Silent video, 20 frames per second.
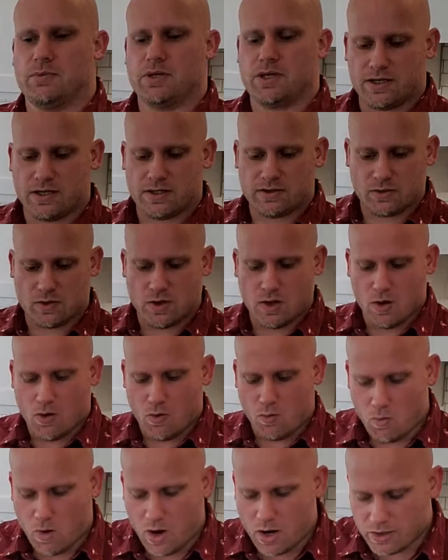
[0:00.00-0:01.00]
because
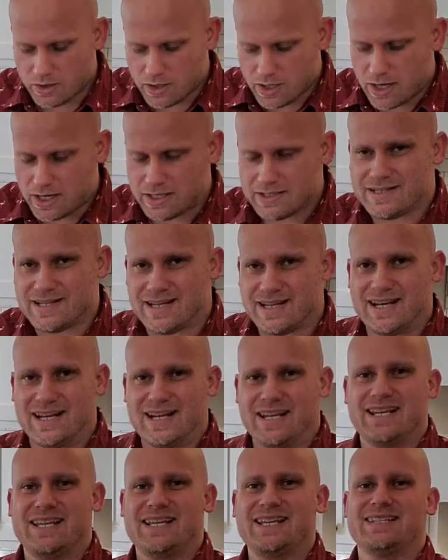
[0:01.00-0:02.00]
water content
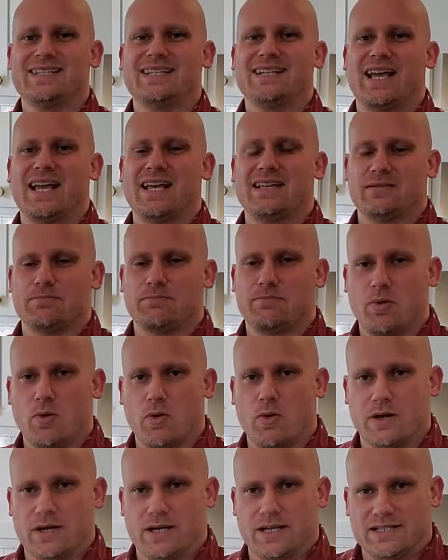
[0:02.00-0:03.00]
isn't as
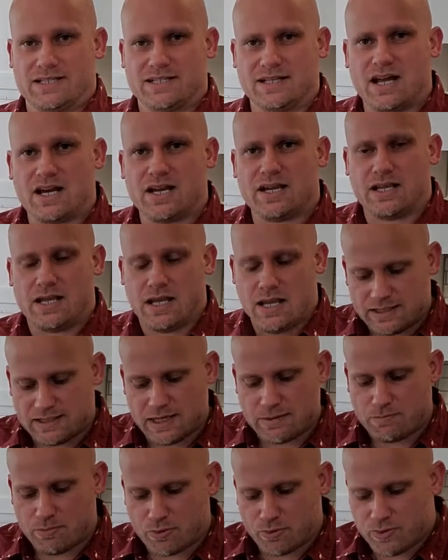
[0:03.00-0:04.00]
important. It's
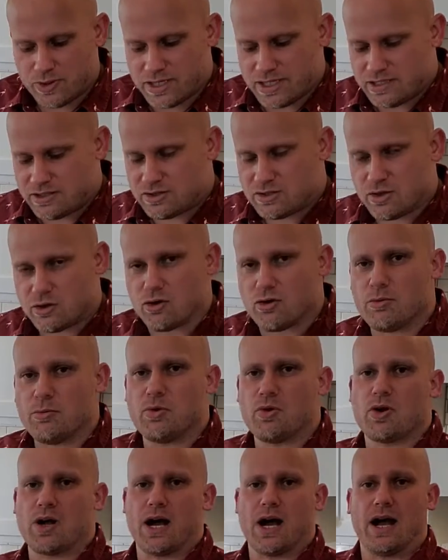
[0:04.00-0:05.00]
a pretty
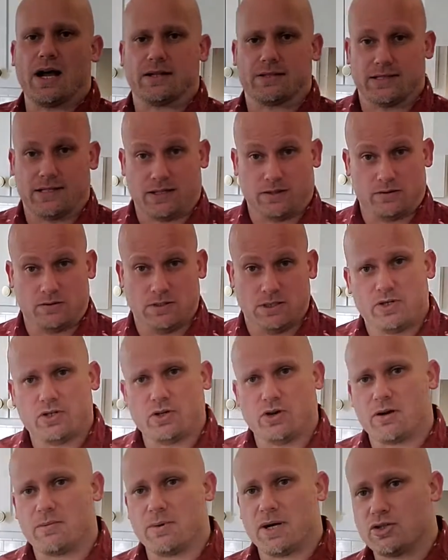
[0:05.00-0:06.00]
durable cocktail. We
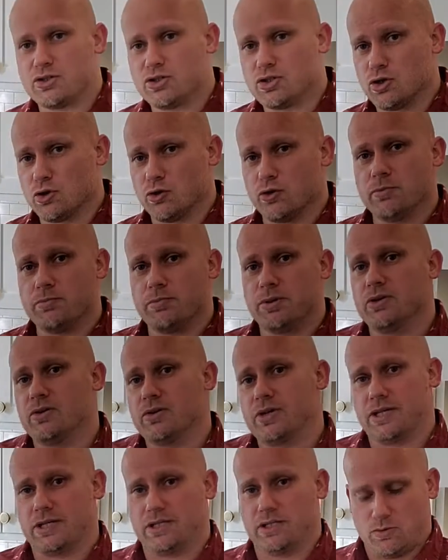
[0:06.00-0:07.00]
talk about
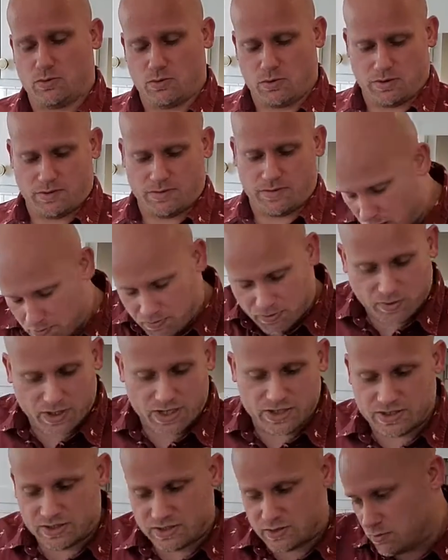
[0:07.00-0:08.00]
durability in the order of
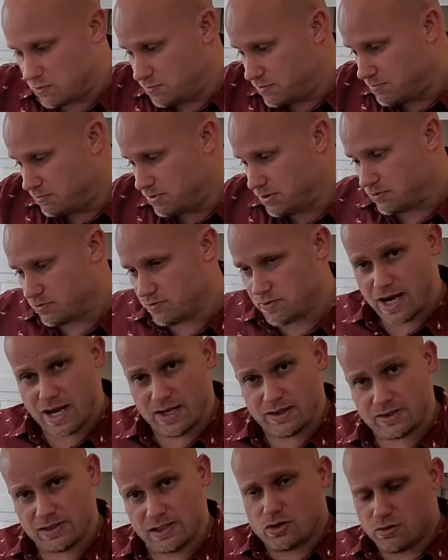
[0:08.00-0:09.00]
operations when we build
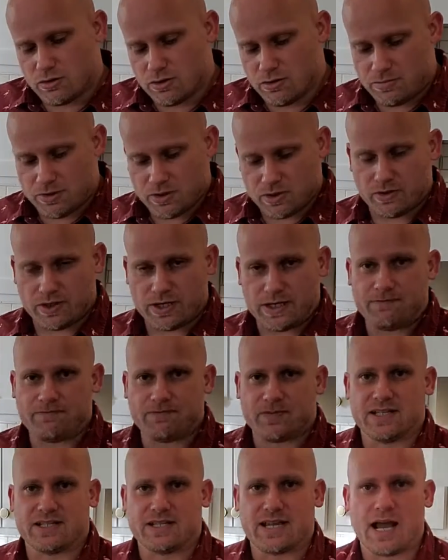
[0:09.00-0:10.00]
rounds. Durability
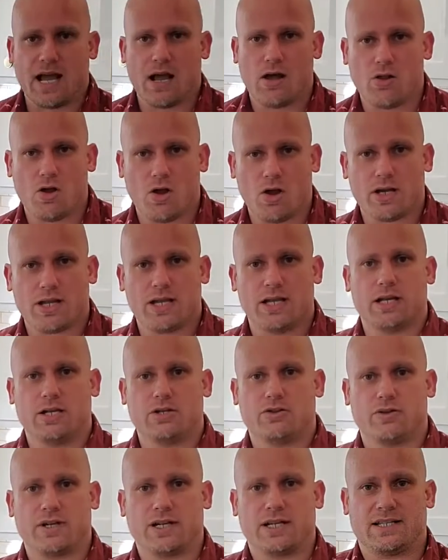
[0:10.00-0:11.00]
is how long can a
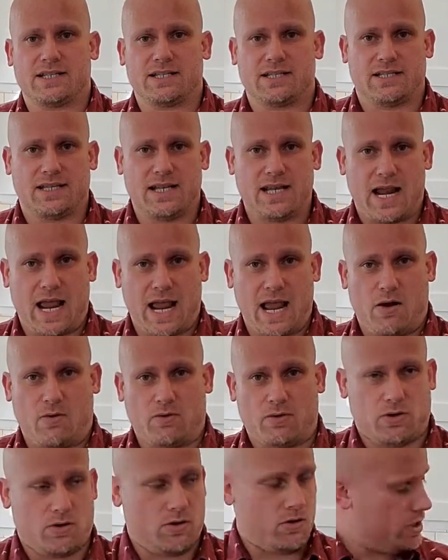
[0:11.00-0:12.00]
drink sit out
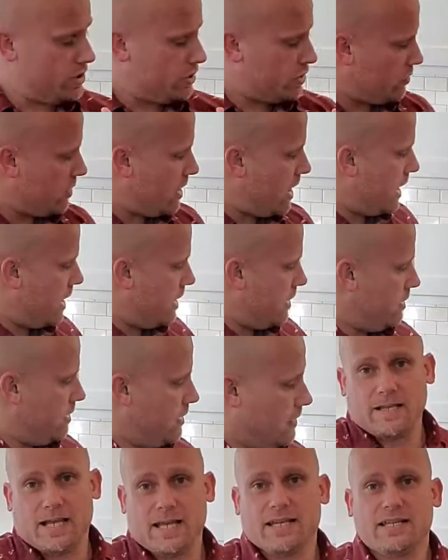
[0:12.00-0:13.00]
on a tray
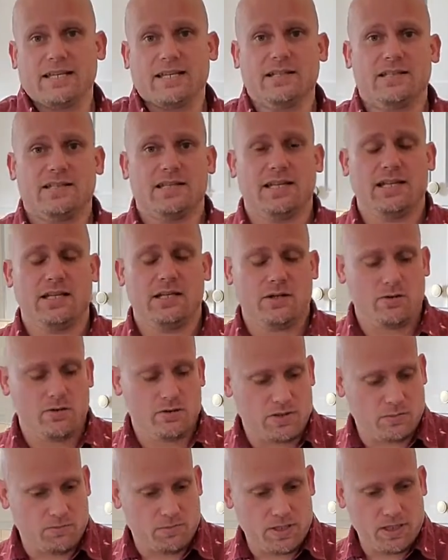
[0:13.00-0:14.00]
and continue
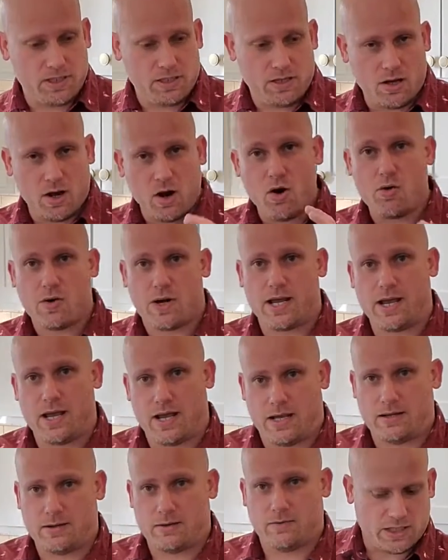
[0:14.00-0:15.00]
to be
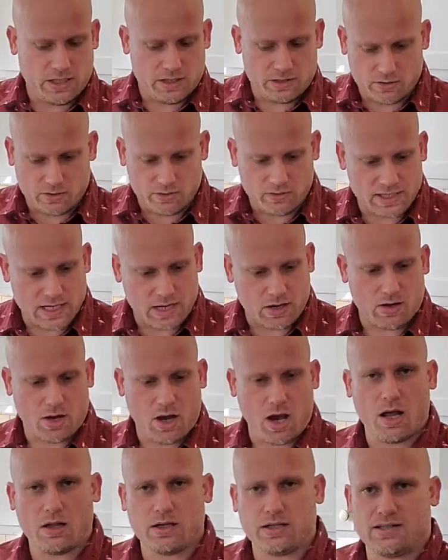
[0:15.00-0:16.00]
okay. And it turns out
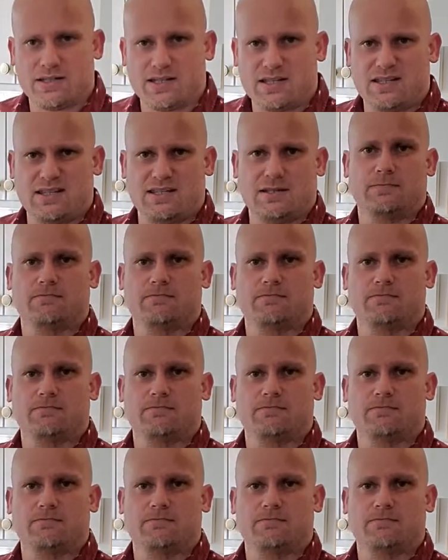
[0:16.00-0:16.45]
Collinses,